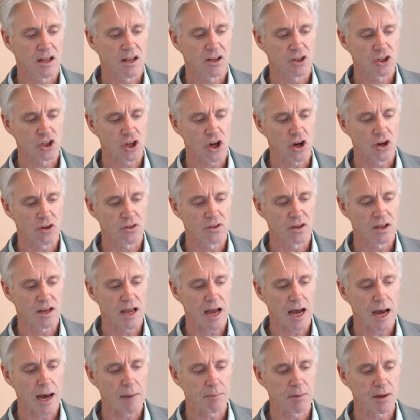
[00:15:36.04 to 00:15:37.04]
showed that
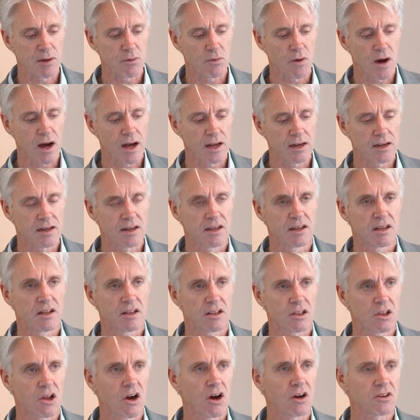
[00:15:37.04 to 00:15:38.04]
RB1
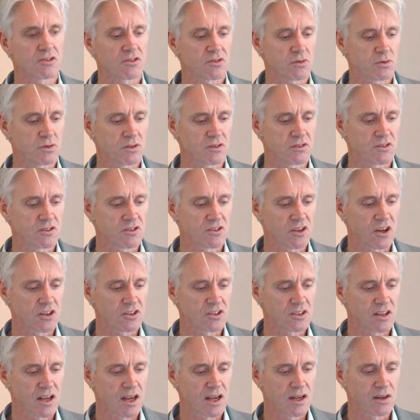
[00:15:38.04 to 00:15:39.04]
loss was
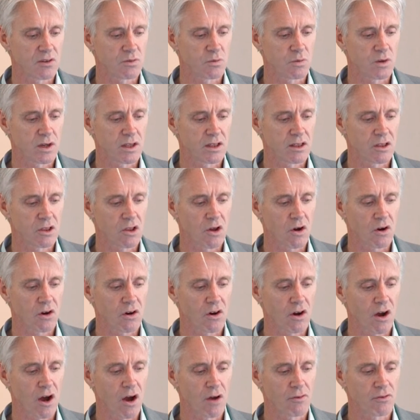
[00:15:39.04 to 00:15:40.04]
associated with
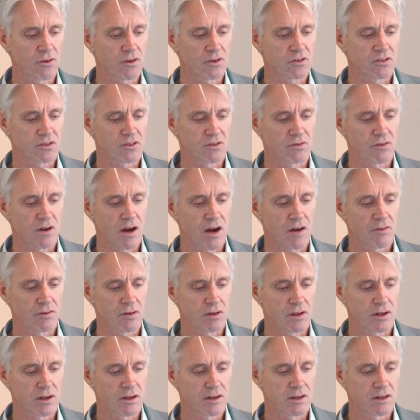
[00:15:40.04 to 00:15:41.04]
longer overall
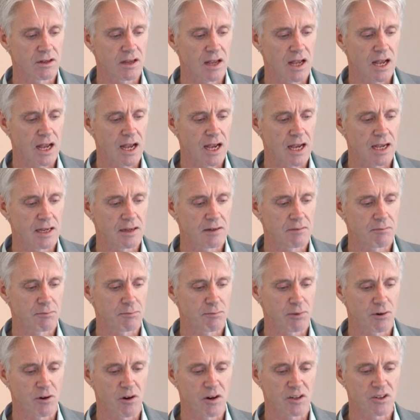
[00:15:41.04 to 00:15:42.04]
survival and
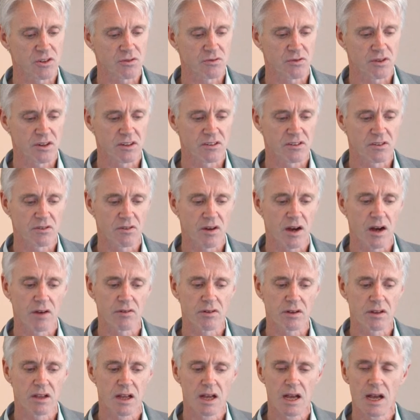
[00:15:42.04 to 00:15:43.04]
progression-free
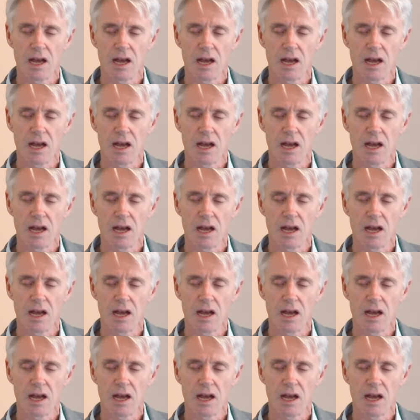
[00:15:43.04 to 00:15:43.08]
survival.